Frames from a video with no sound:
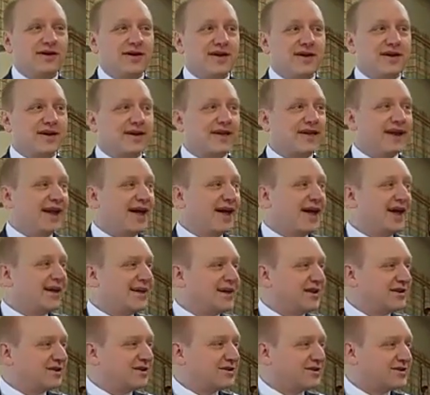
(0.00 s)
It cannot
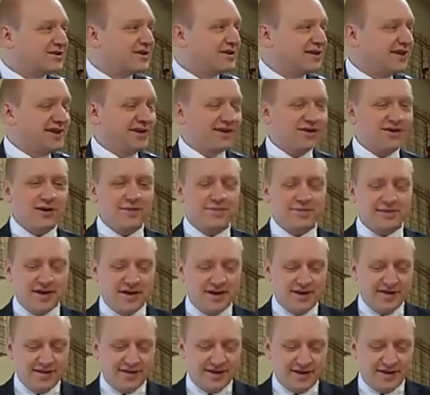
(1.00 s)
interrupt
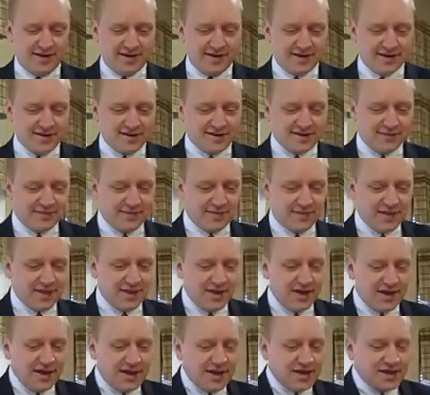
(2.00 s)
any of the others.
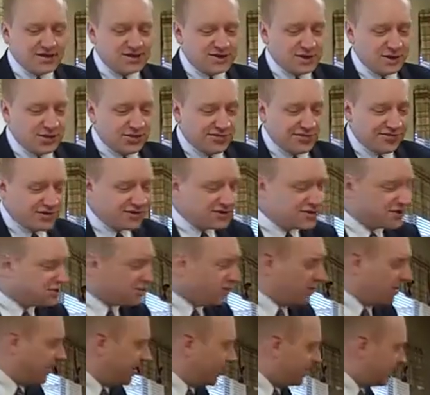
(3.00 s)
So the first
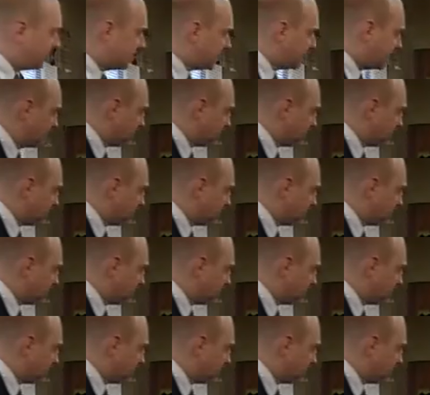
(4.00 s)
one